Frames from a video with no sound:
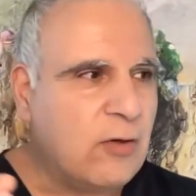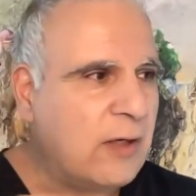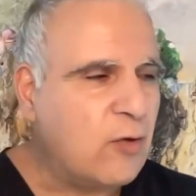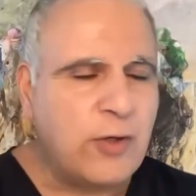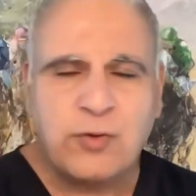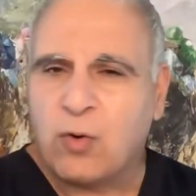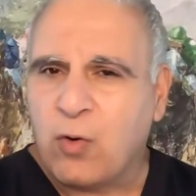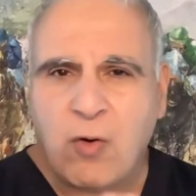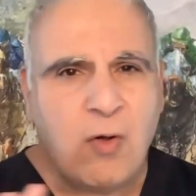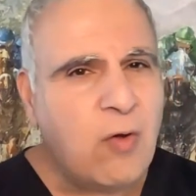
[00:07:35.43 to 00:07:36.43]
according to
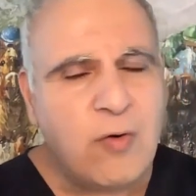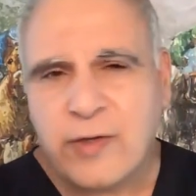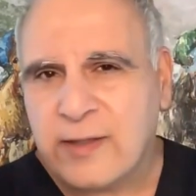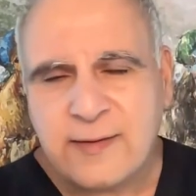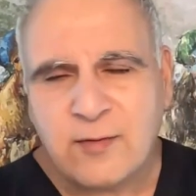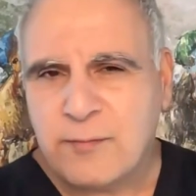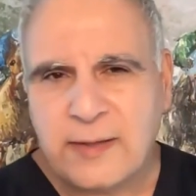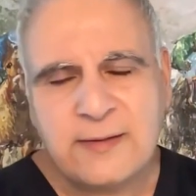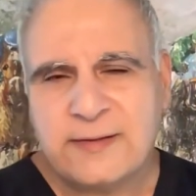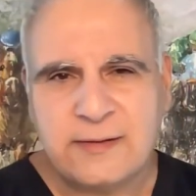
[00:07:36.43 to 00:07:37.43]
all Oriental
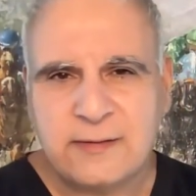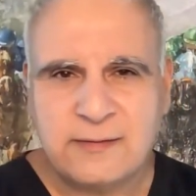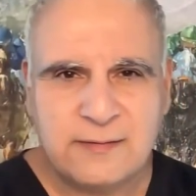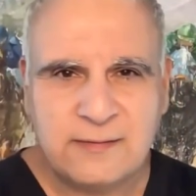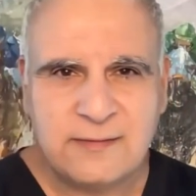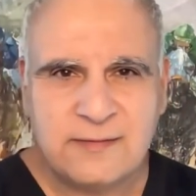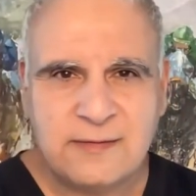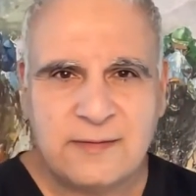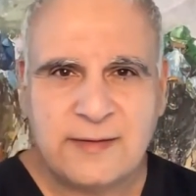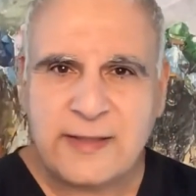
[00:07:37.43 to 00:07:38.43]
medicine,
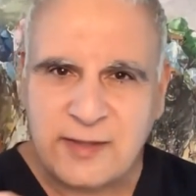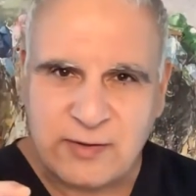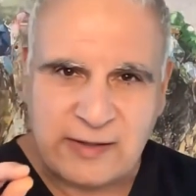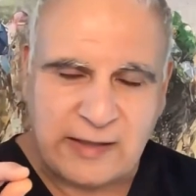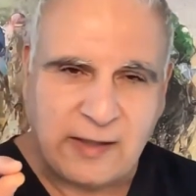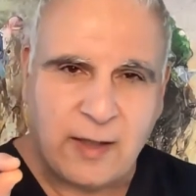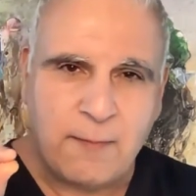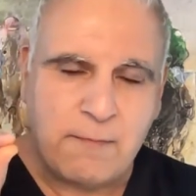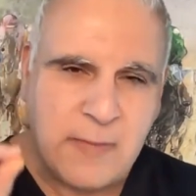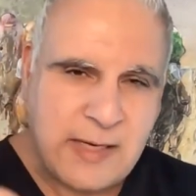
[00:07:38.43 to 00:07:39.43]
that is the
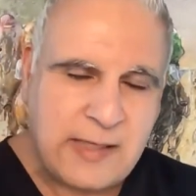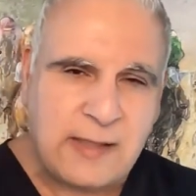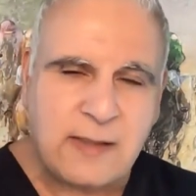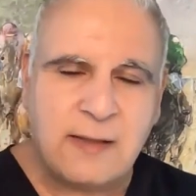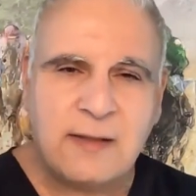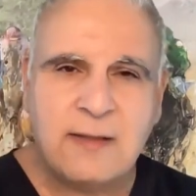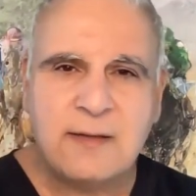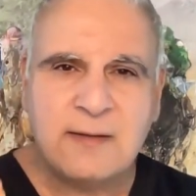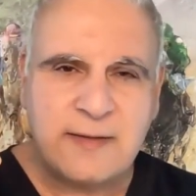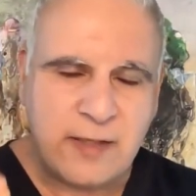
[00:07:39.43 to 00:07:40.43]
main
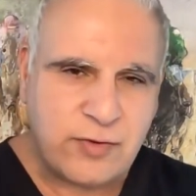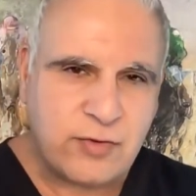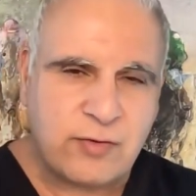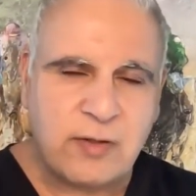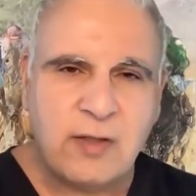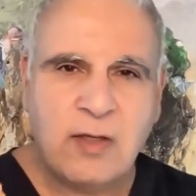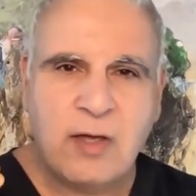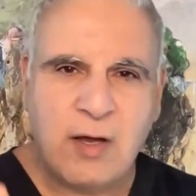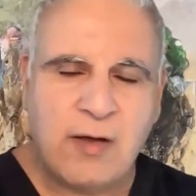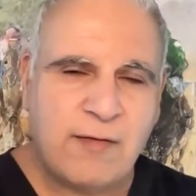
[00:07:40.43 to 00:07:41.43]
center
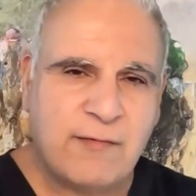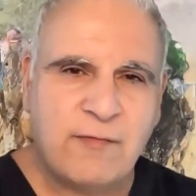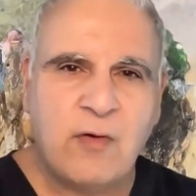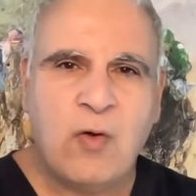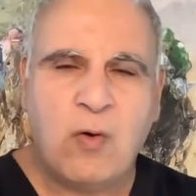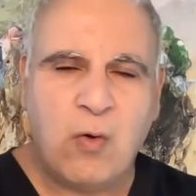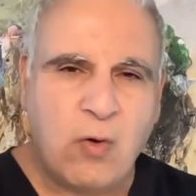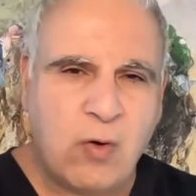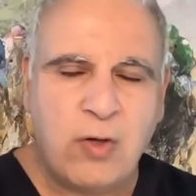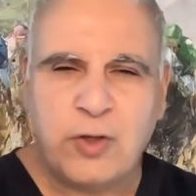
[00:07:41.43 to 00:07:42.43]
of
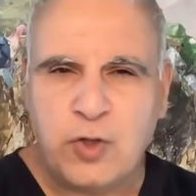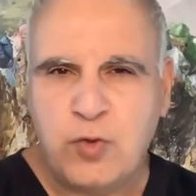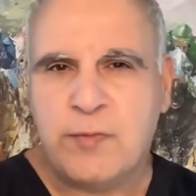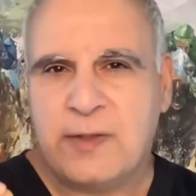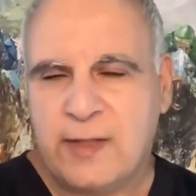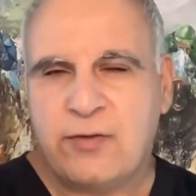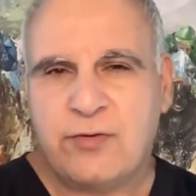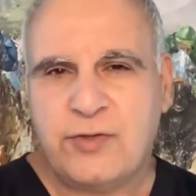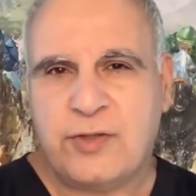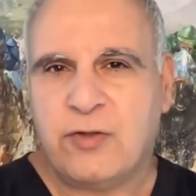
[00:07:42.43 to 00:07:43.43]
all human
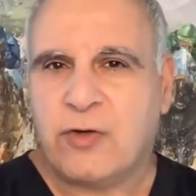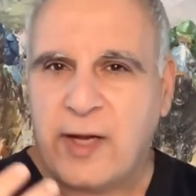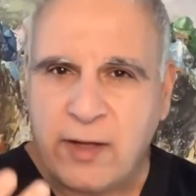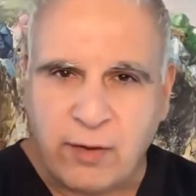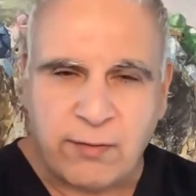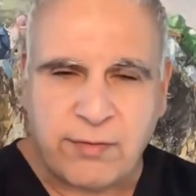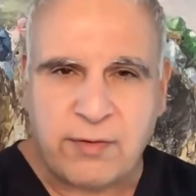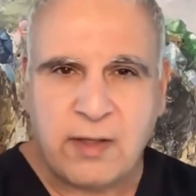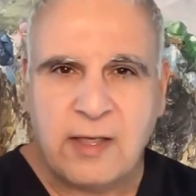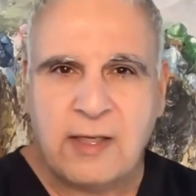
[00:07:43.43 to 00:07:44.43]
energy. Your
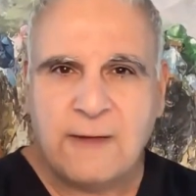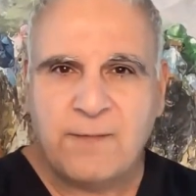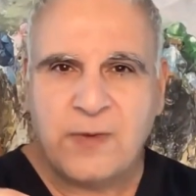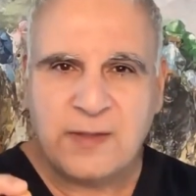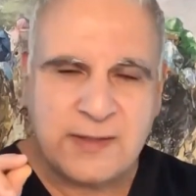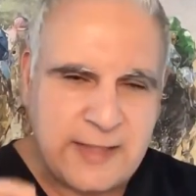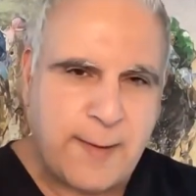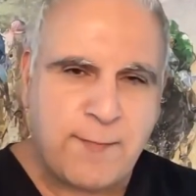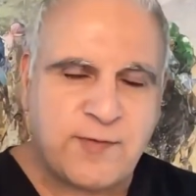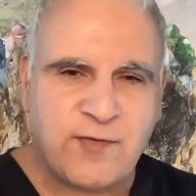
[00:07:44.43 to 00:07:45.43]
health
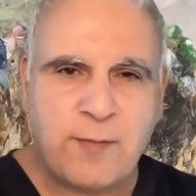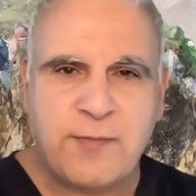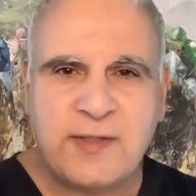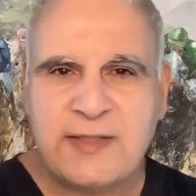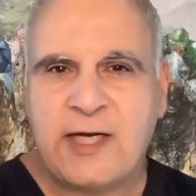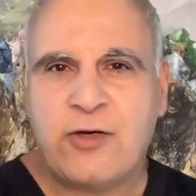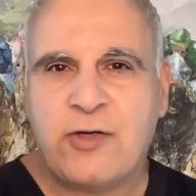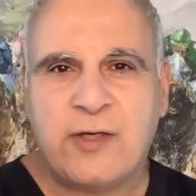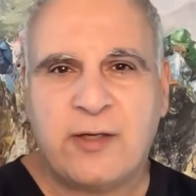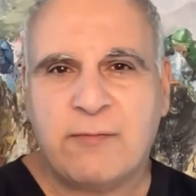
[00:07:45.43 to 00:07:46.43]
stems from this
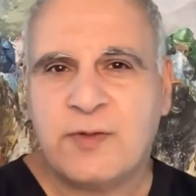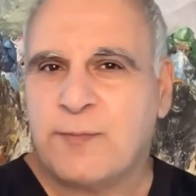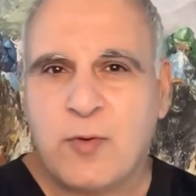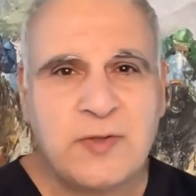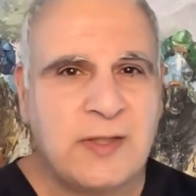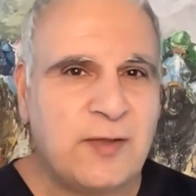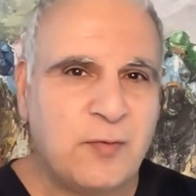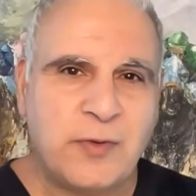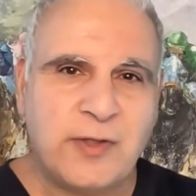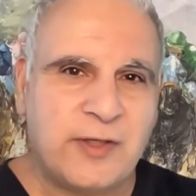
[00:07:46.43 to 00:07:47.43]
area, supposedly,
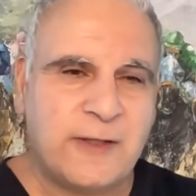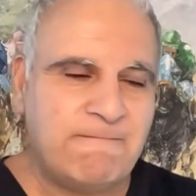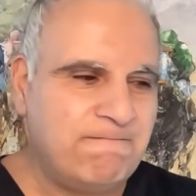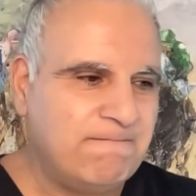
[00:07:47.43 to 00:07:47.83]
where